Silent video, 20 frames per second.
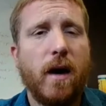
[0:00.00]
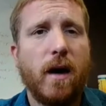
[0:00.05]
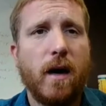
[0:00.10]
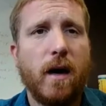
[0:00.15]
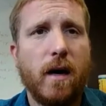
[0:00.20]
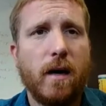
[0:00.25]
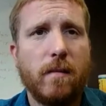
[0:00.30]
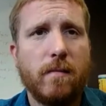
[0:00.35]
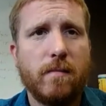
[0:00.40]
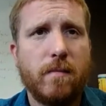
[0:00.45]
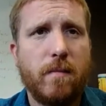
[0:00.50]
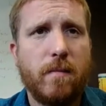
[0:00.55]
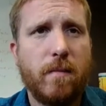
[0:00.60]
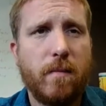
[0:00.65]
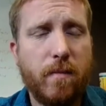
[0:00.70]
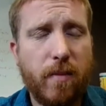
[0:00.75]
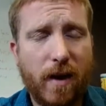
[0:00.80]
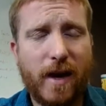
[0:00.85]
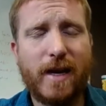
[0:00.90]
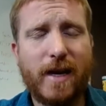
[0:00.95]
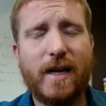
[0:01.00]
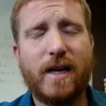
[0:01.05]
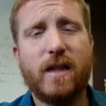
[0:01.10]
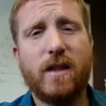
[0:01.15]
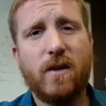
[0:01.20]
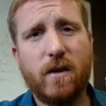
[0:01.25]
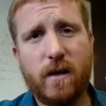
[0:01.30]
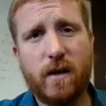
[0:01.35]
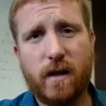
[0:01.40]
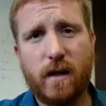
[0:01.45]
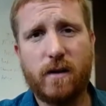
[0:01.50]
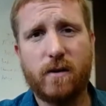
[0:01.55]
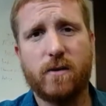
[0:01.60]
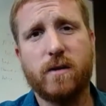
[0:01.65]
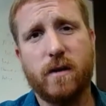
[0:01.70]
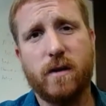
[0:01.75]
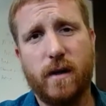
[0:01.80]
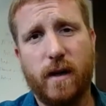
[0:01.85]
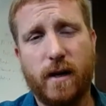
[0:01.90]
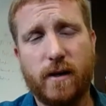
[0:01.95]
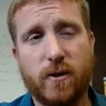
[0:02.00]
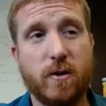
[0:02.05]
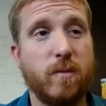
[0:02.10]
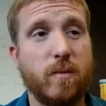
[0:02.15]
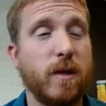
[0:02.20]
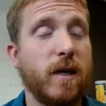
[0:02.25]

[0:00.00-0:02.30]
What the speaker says: But in looking at those connections,